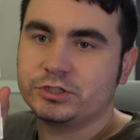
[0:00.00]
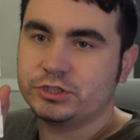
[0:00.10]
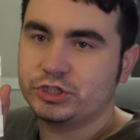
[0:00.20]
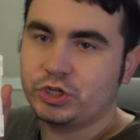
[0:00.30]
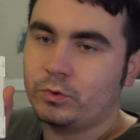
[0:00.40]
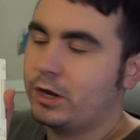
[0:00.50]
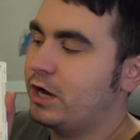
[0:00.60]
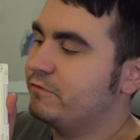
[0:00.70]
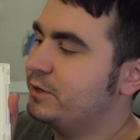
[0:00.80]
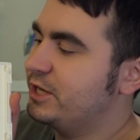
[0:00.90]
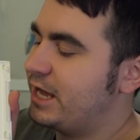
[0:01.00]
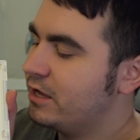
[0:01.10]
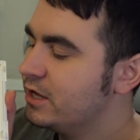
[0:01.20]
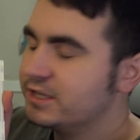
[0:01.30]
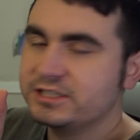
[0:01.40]
show it off, but yeah,
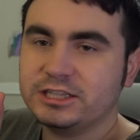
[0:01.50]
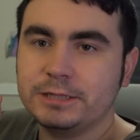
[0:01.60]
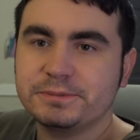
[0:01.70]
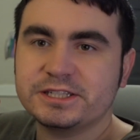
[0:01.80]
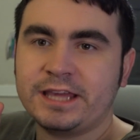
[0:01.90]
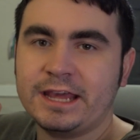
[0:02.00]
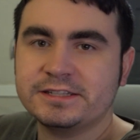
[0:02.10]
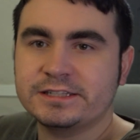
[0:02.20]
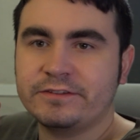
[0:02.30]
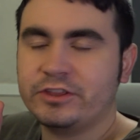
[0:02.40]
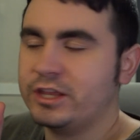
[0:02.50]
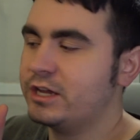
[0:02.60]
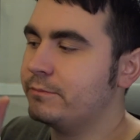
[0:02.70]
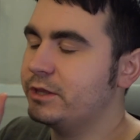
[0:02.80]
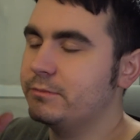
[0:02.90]
slips, case, and
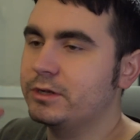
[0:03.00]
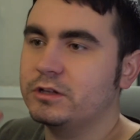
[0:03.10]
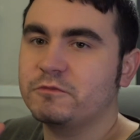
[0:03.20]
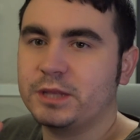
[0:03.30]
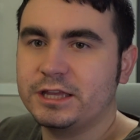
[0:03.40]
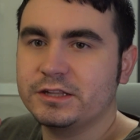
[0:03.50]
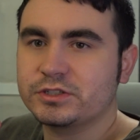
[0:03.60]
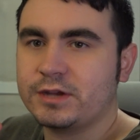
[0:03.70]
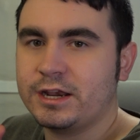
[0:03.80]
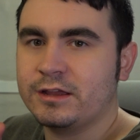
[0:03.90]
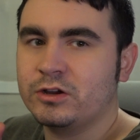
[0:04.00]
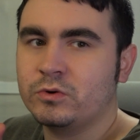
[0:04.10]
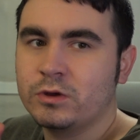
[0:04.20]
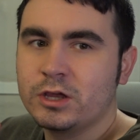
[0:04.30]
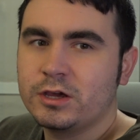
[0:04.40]
everything. I'm in the middle of playing this right
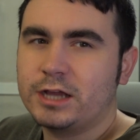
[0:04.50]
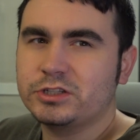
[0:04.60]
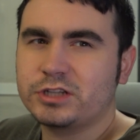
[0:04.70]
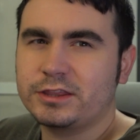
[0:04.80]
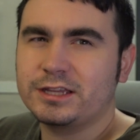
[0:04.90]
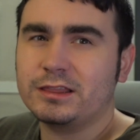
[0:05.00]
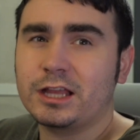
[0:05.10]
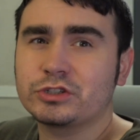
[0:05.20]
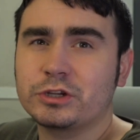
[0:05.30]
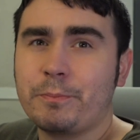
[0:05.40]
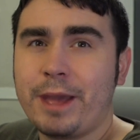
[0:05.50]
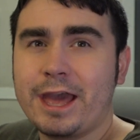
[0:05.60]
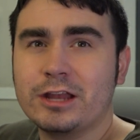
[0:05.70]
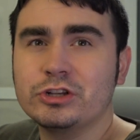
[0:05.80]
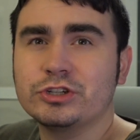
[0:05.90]
now. I just got the electric
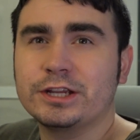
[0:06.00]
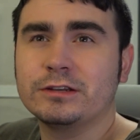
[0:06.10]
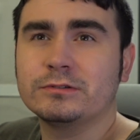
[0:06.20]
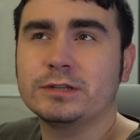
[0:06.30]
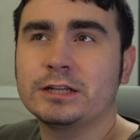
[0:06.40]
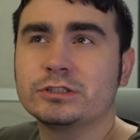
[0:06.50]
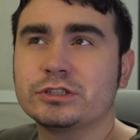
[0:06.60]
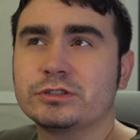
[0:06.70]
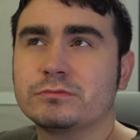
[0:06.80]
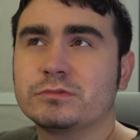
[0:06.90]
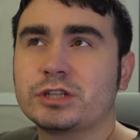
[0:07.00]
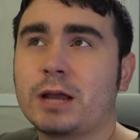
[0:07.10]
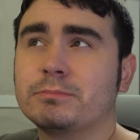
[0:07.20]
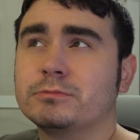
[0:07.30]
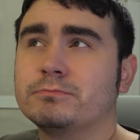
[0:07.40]
badge, and I just
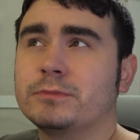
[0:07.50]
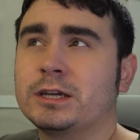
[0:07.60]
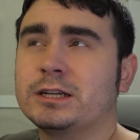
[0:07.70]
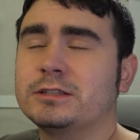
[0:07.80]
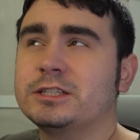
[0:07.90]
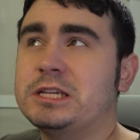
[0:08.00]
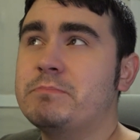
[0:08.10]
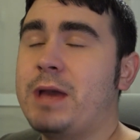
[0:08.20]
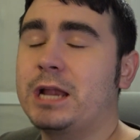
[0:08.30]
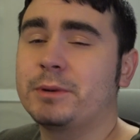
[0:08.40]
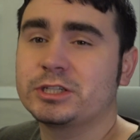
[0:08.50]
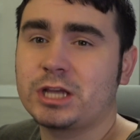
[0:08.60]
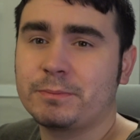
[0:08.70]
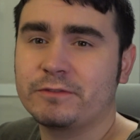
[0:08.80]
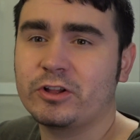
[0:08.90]
stopped Team Magma on
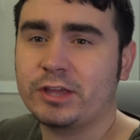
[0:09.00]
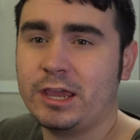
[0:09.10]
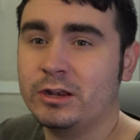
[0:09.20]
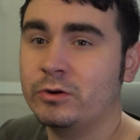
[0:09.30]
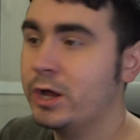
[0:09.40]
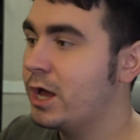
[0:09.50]
top of the volcano.